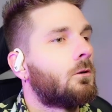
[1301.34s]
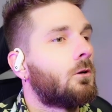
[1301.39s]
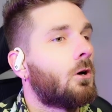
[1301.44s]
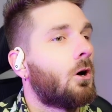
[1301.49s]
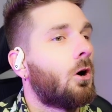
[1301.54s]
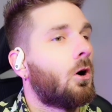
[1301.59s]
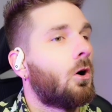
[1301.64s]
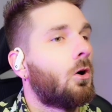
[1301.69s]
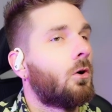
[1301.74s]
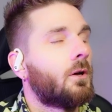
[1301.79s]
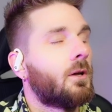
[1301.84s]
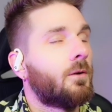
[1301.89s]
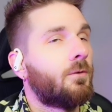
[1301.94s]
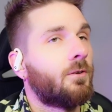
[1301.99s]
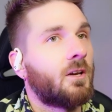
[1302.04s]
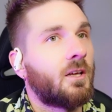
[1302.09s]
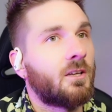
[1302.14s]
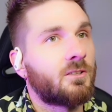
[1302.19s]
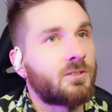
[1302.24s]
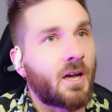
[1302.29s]
Yo,
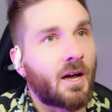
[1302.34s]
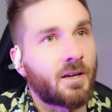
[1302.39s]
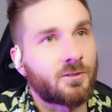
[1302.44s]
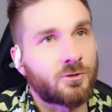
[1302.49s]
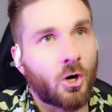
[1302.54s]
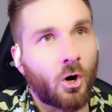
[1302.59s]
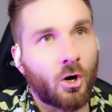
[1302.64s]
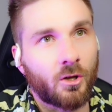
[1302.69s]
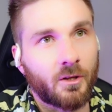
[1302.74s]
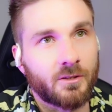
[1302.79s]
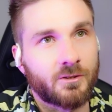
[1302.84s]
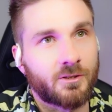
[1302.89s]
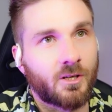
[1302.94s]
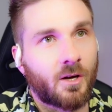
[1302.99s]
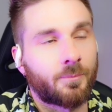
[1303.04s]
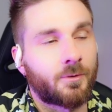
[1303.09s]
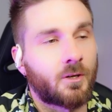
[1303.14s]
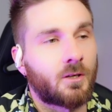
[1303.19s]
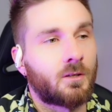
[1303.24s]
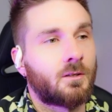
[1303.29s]
even his guys call it
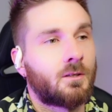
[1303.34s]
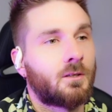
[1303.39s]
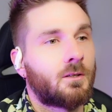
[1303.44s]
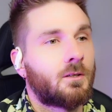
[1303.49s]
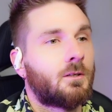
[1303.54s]
something